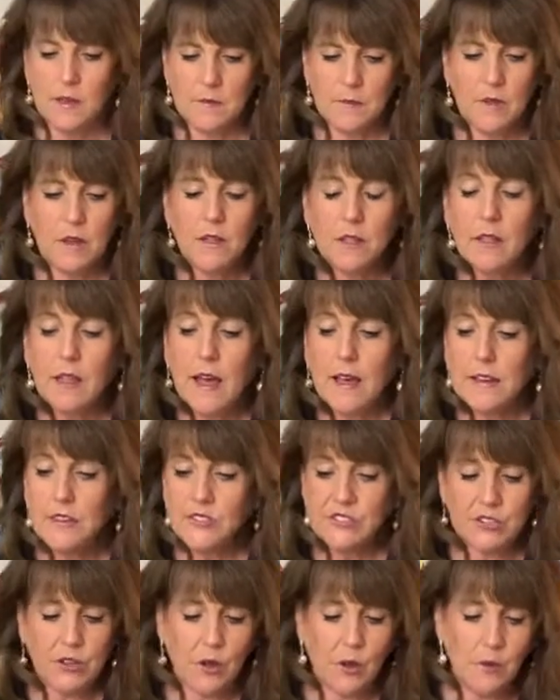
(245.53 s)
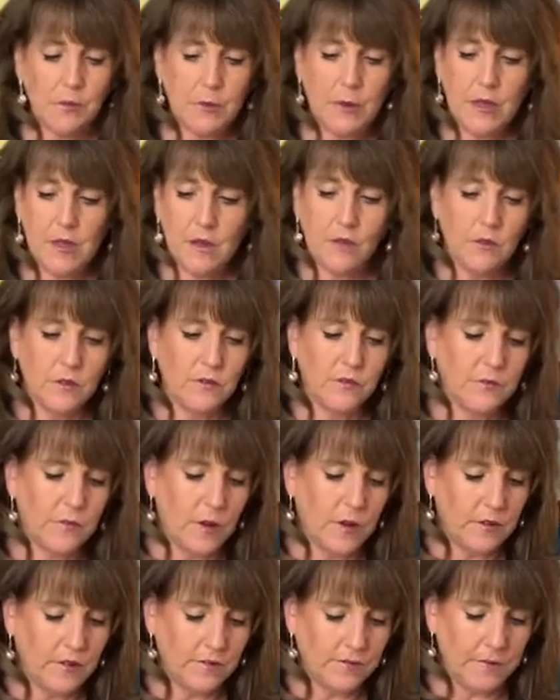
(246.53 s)
Kaleidoscope here in
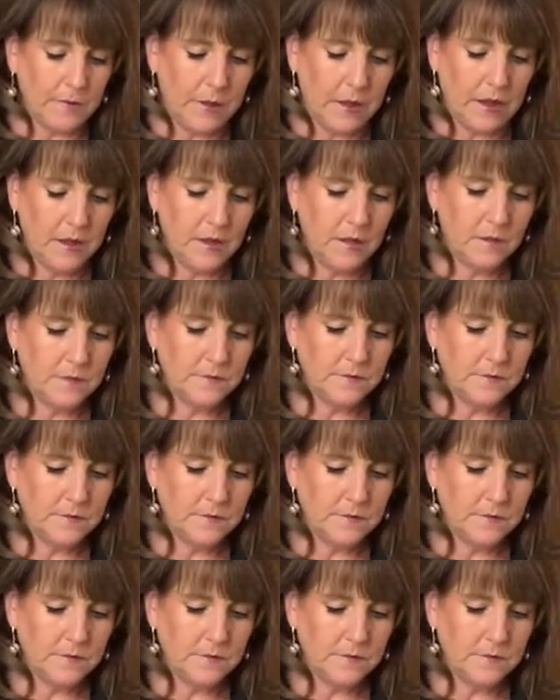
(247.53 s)
front of me.